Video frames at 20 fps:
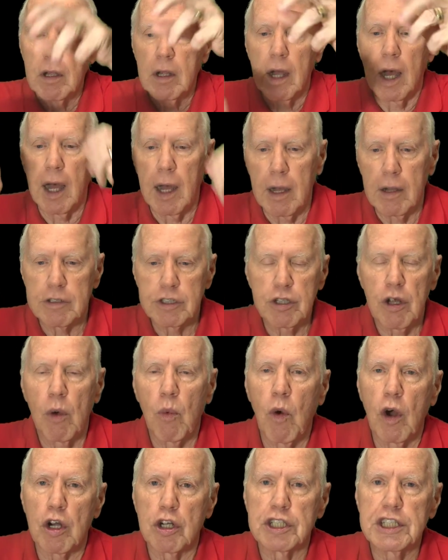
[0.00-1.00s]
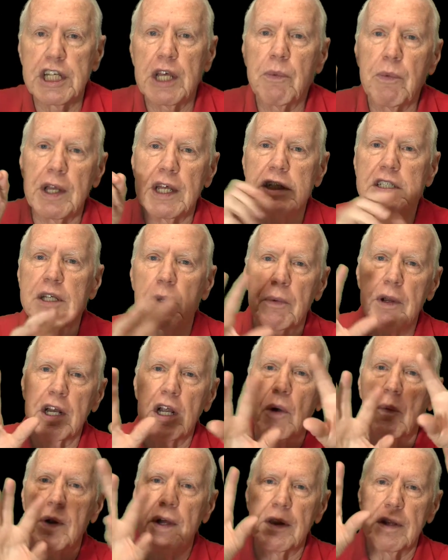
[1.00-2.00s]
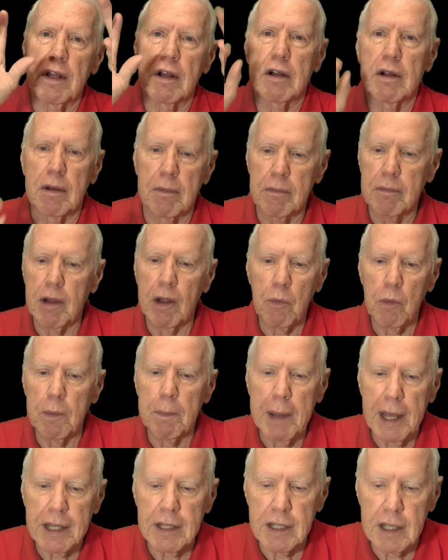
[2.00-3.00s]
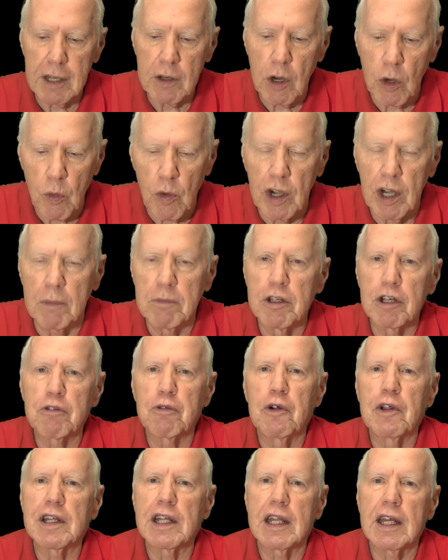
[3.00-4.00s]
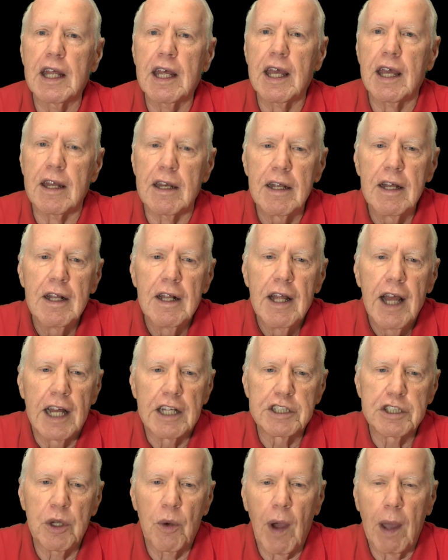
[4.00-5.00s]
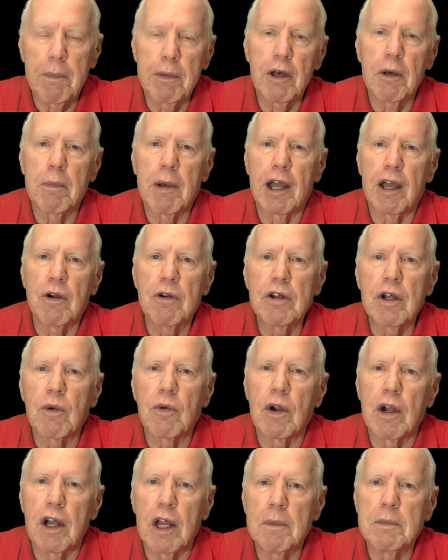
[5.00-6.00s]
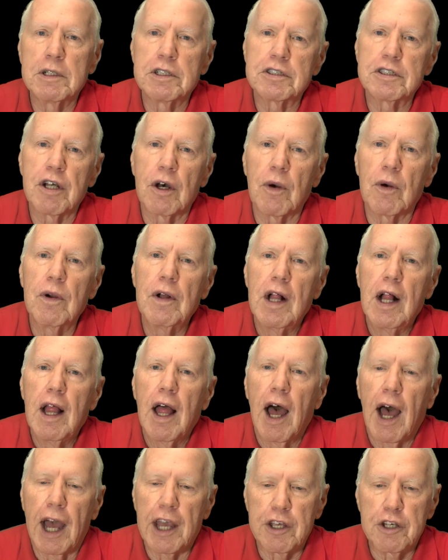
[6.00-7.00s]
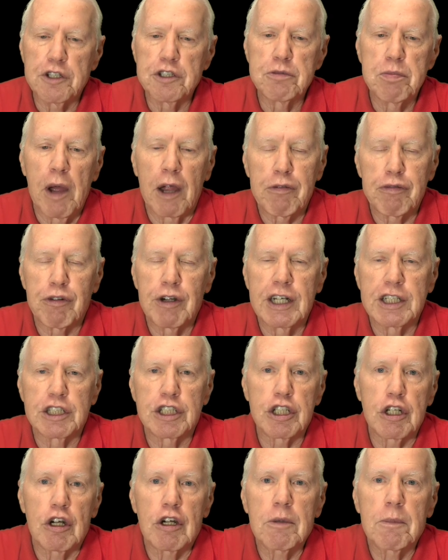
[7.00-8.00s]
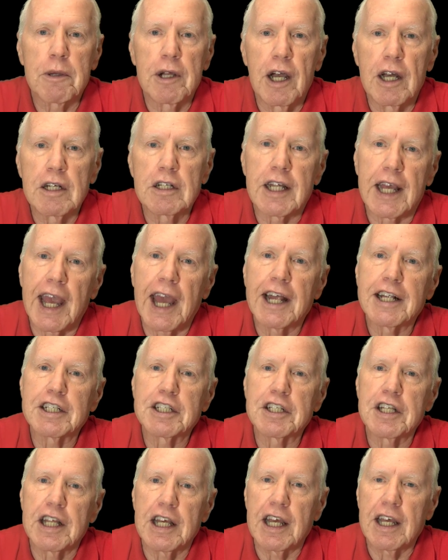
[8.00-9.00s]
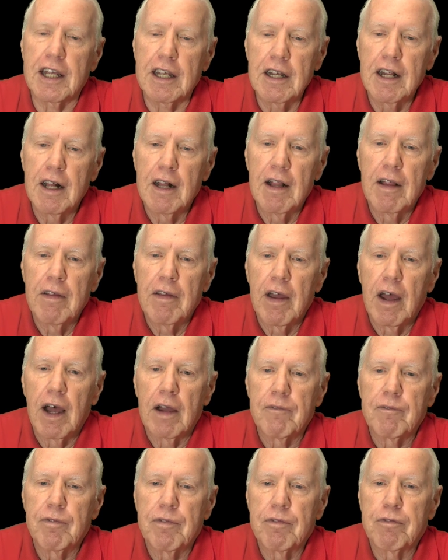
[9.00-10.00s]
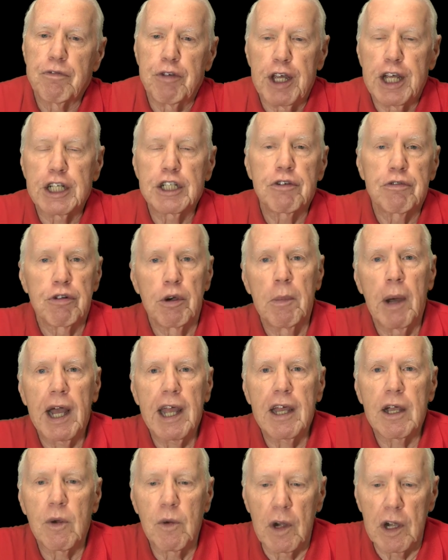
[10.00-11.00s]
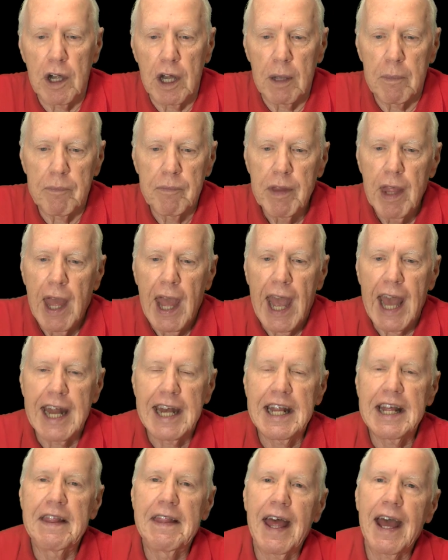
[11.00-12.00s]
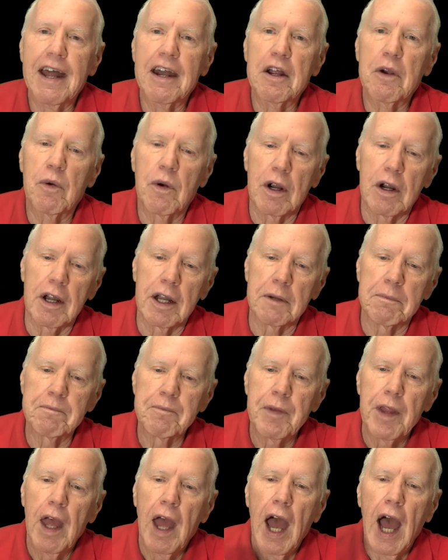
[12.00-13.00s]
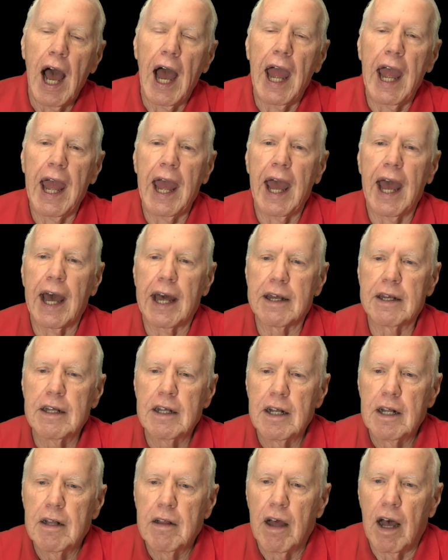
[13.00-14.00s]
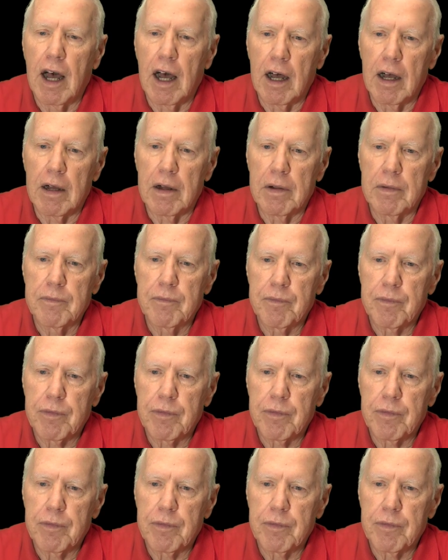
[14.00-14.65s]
uh, saltwater seaweeds that would go in there, and it would make the aquarium look really neat. And so I built my own aquarium, and so I used my friend's slurp gun to catch the fish for my aquarium. And in that aquarium, I had uh,